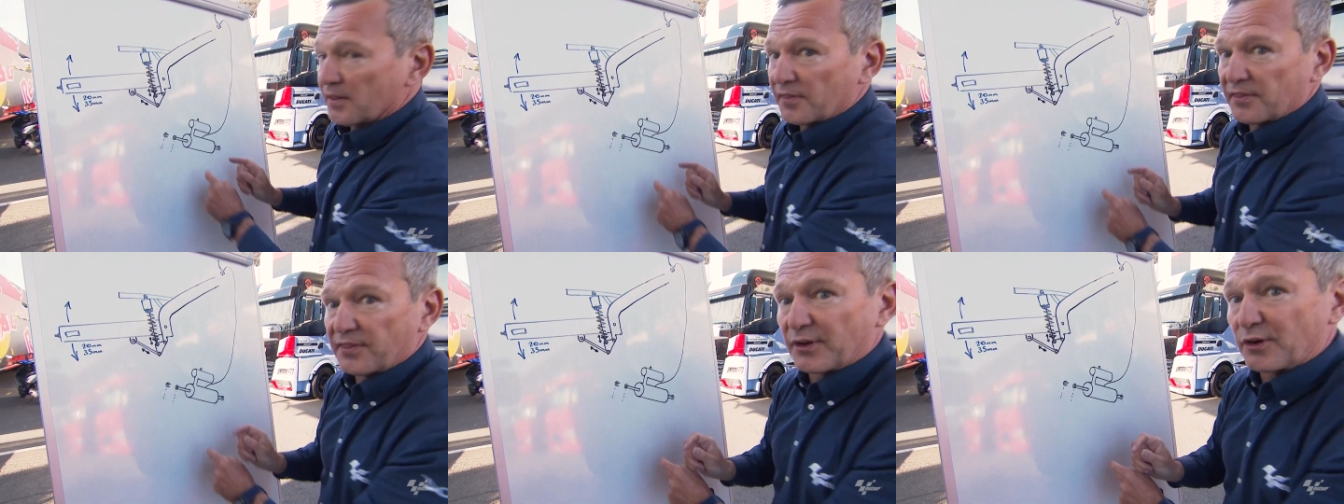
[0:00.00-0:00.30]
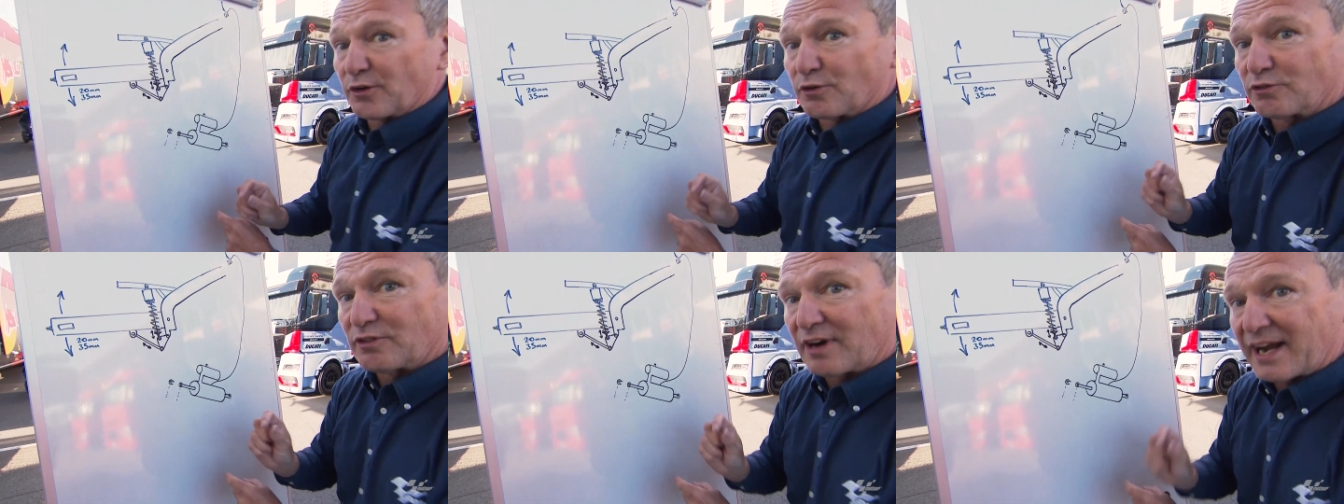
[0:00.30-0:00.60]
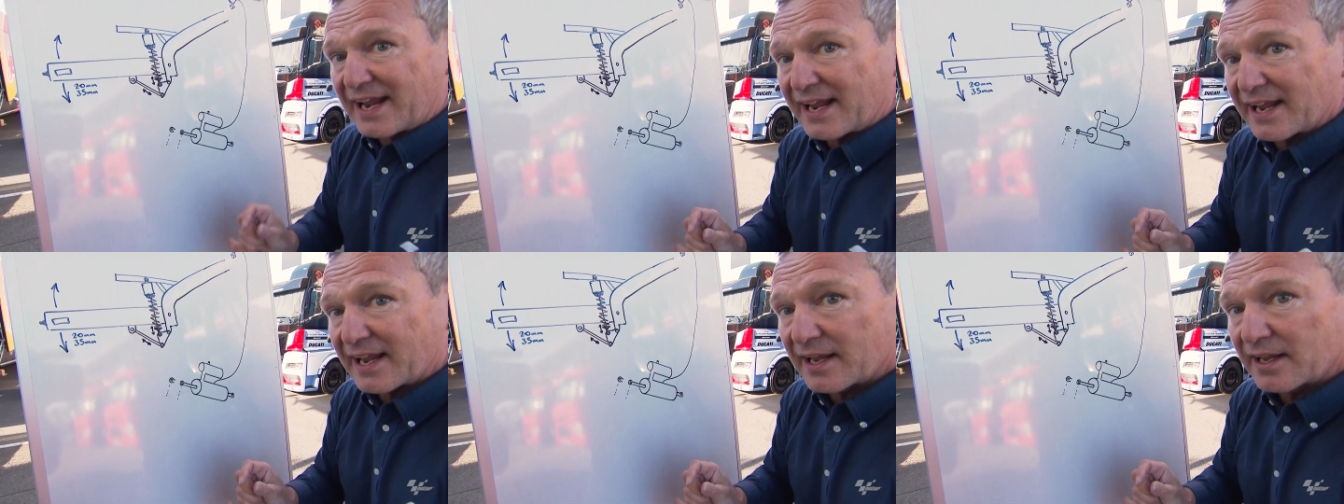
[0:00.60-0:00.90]
the
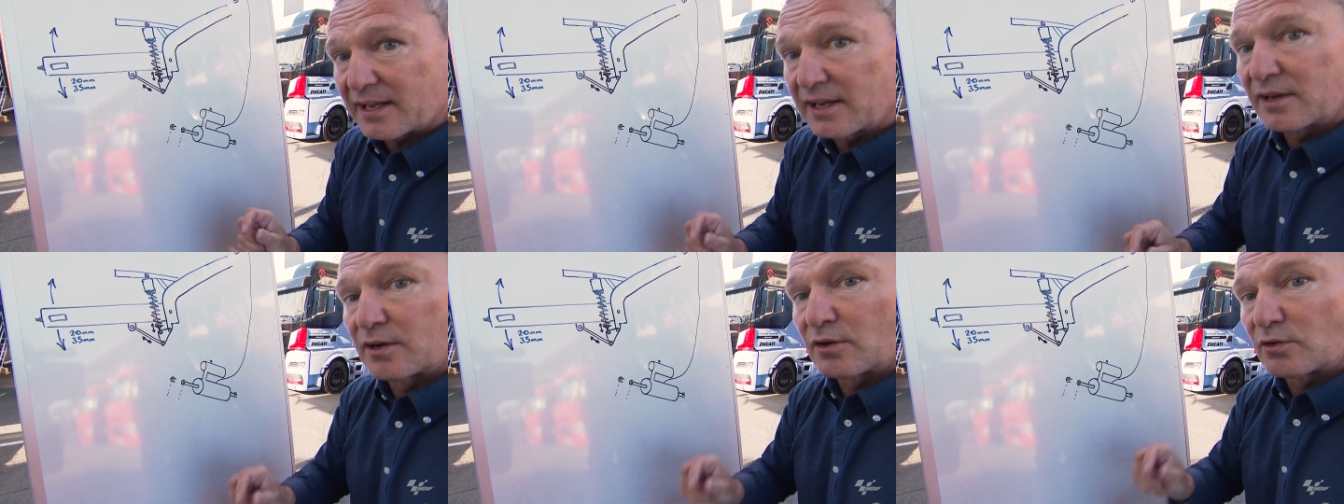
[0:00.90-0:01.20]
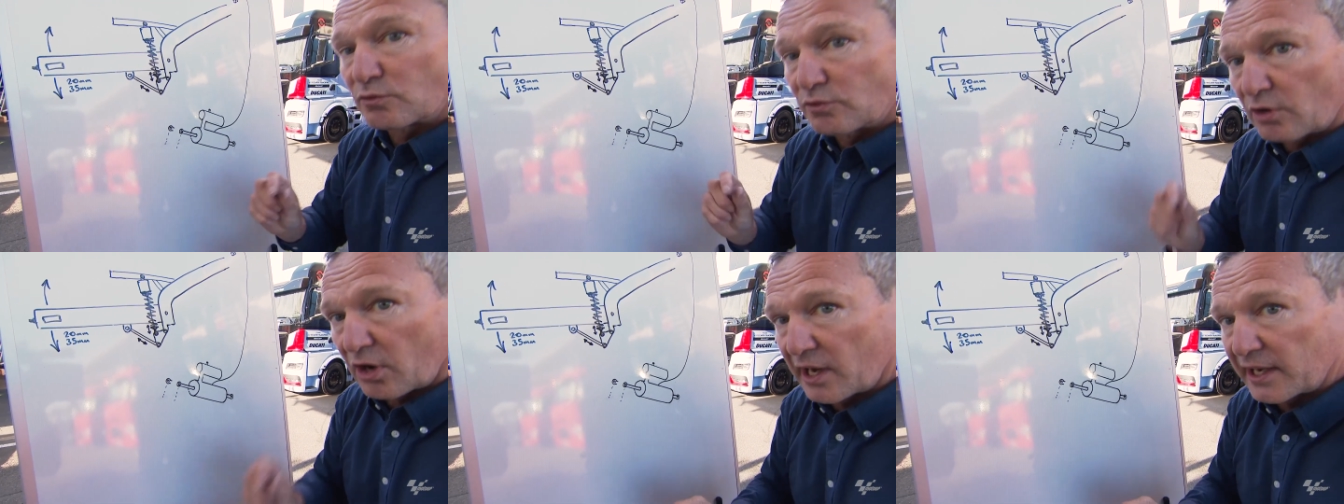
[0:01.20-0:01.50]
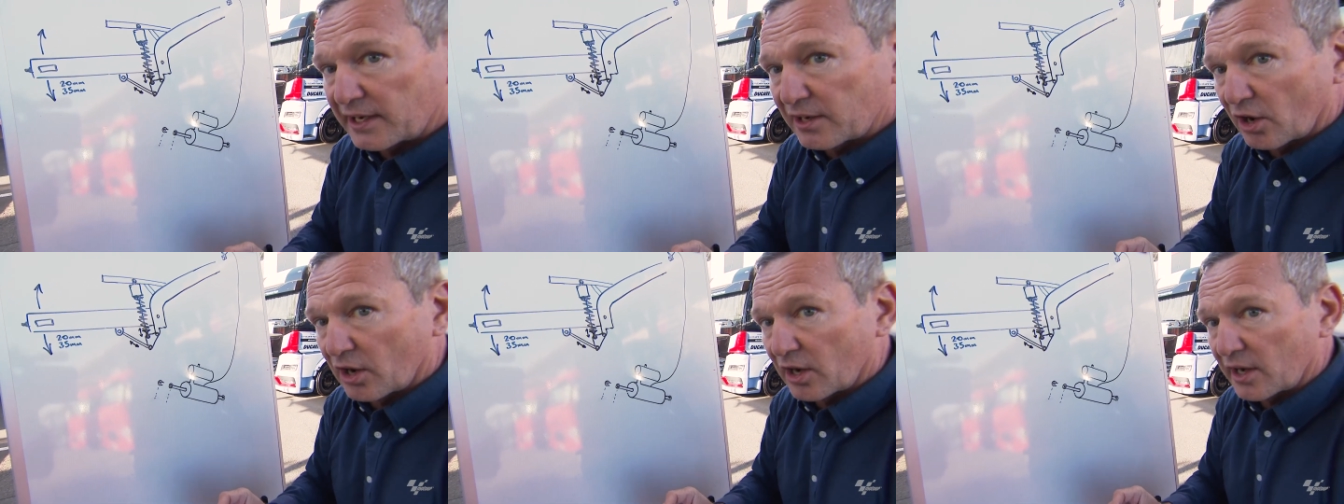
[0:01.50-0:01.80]
rear
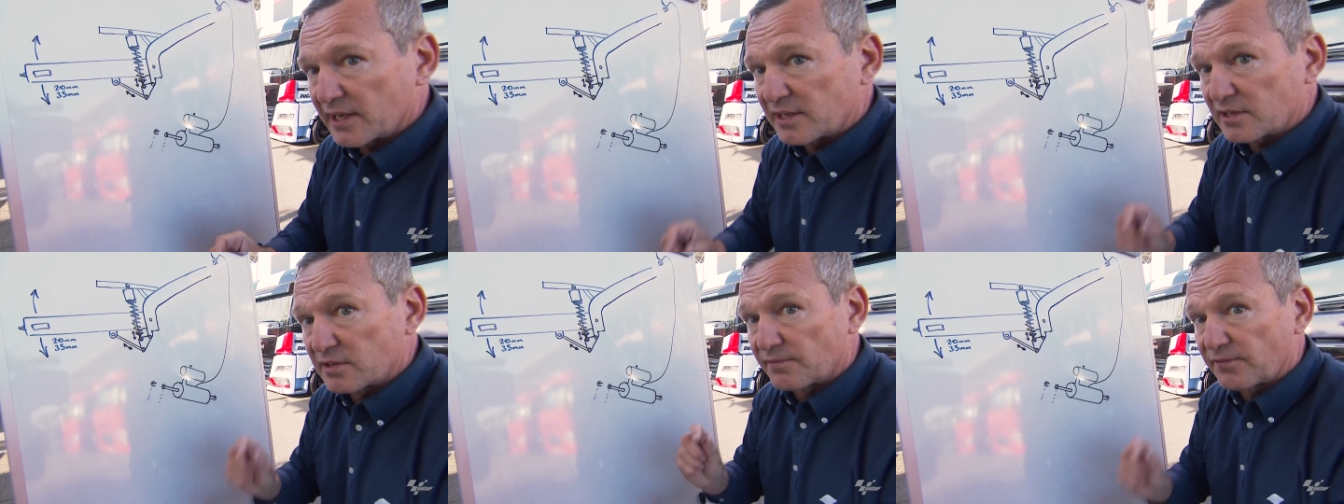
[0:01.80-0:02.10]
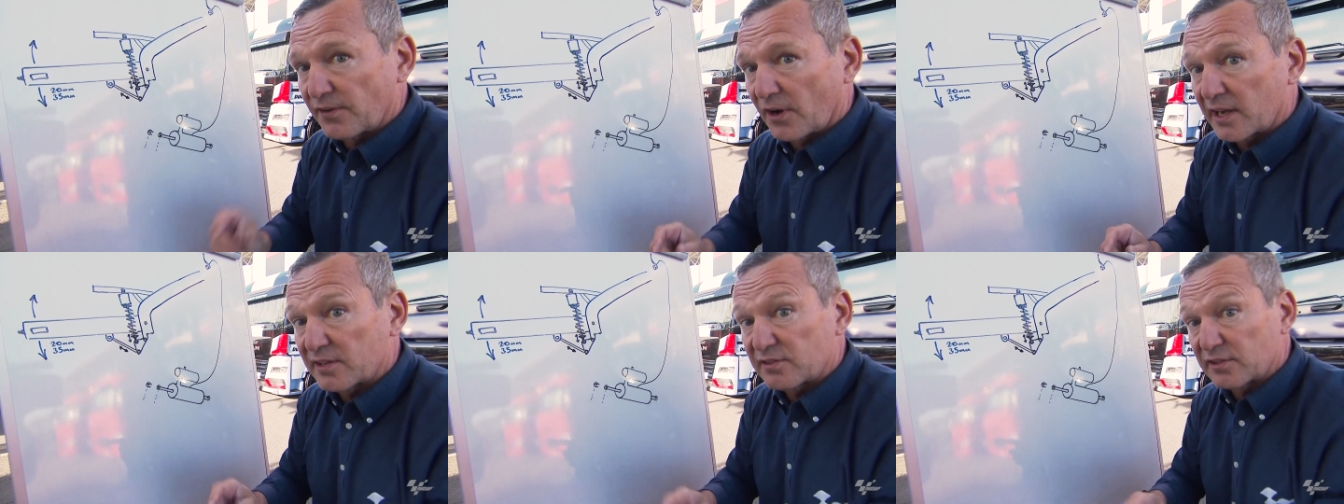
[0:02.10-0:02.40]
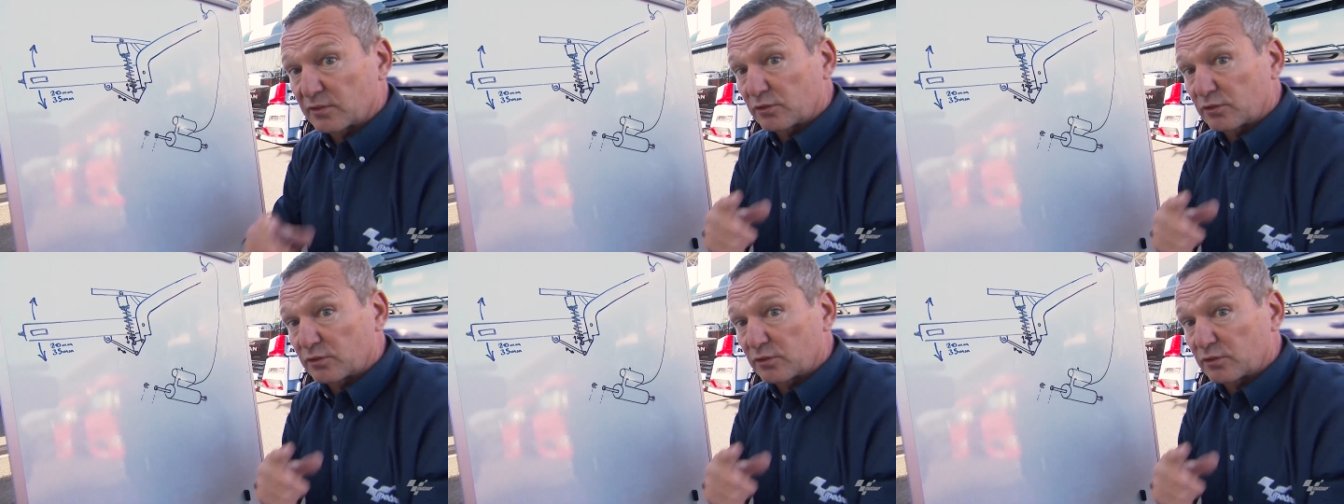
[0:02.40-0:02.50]
ride height device.